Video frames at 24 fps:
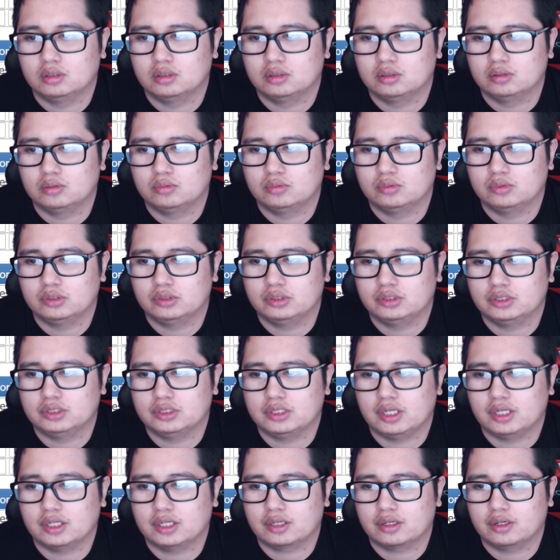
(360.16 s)
Where is
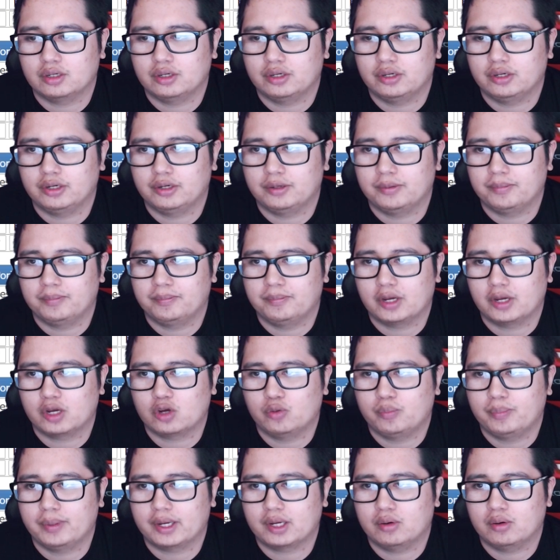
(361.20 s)
that card?
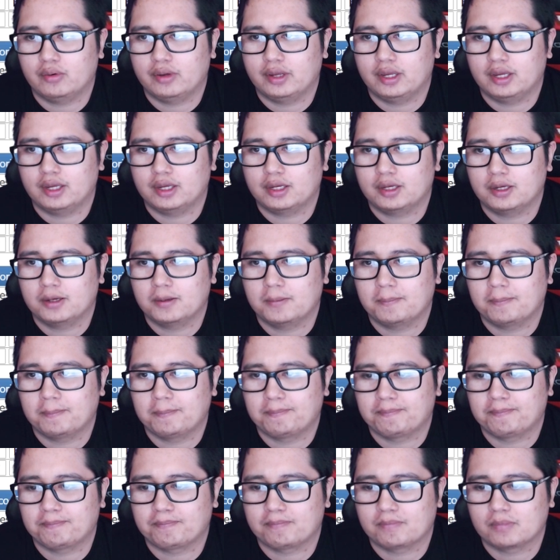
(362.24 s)
Peko egg.
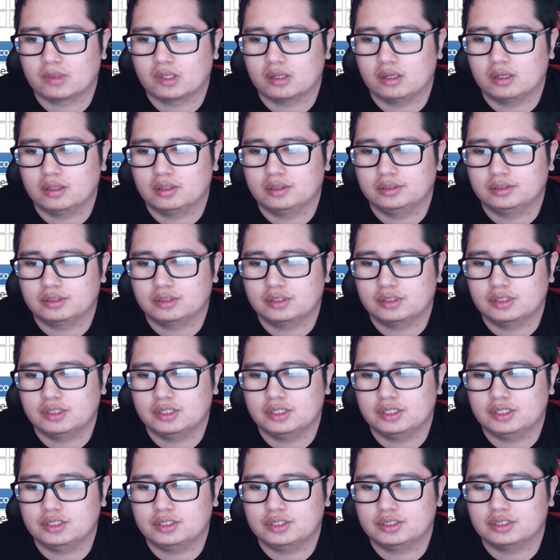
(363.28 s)

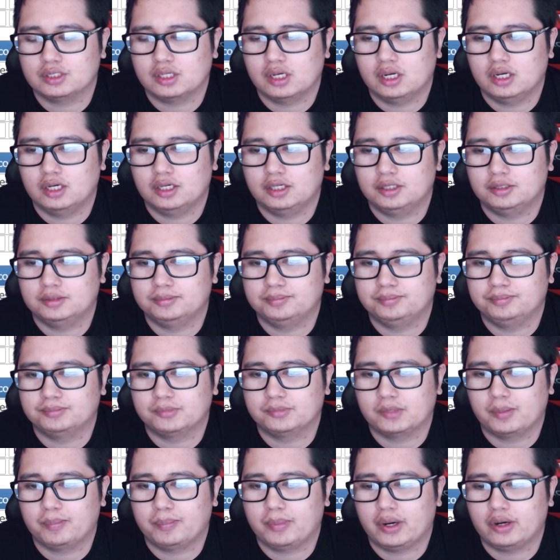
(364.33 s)
Because
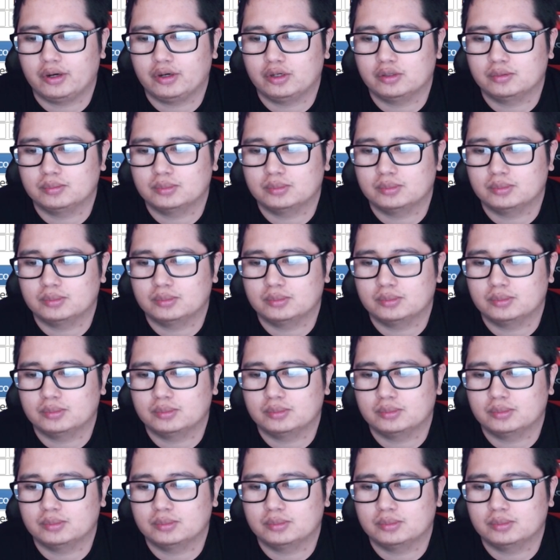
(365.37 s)
Emperiums